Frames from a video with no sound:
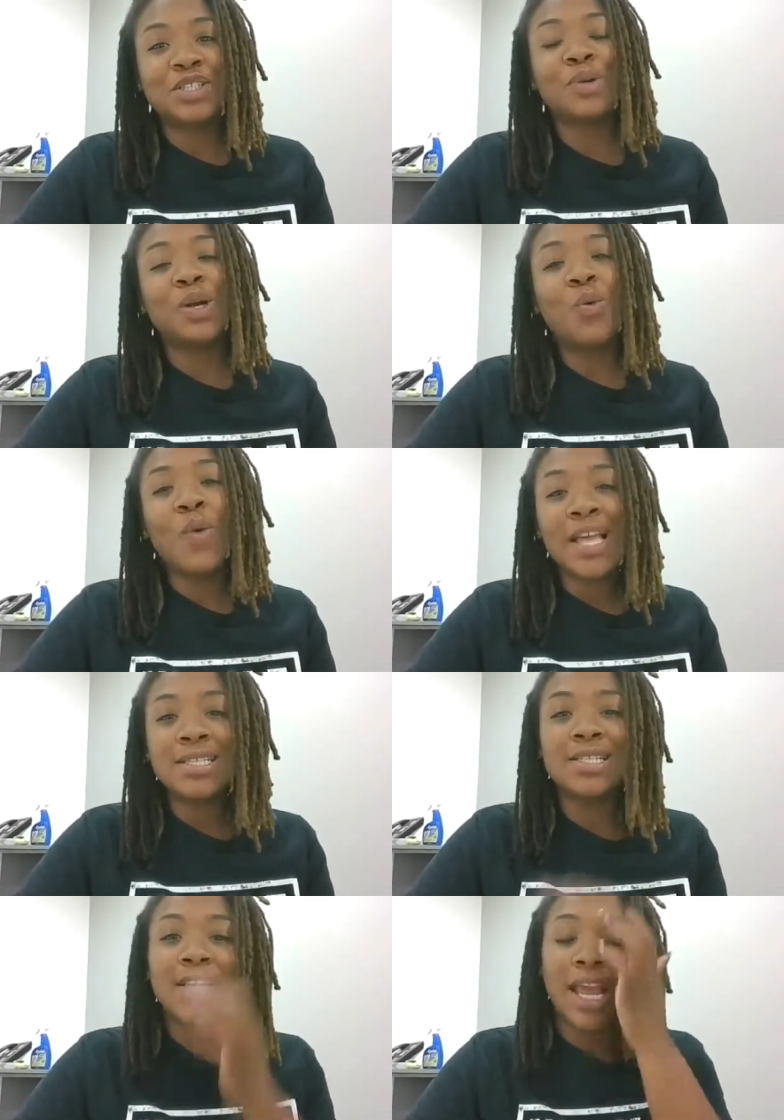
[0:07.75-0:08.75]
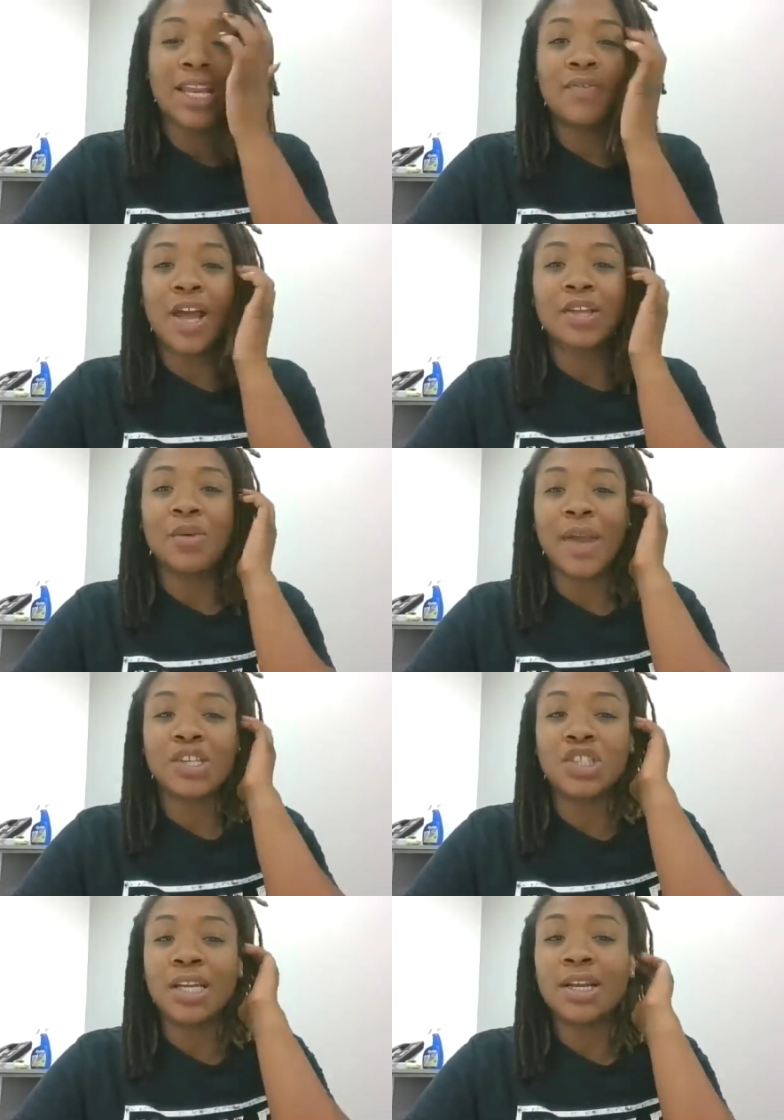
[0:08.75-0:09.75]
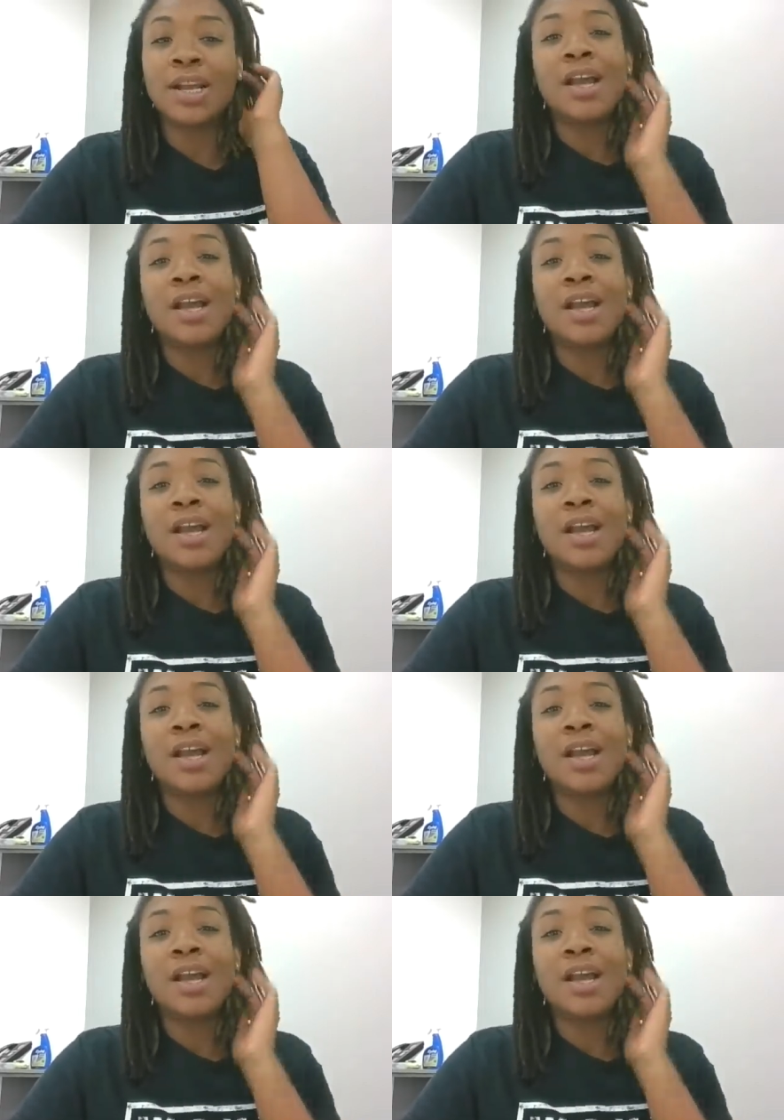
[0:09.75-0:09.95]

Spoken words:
to request an evaluation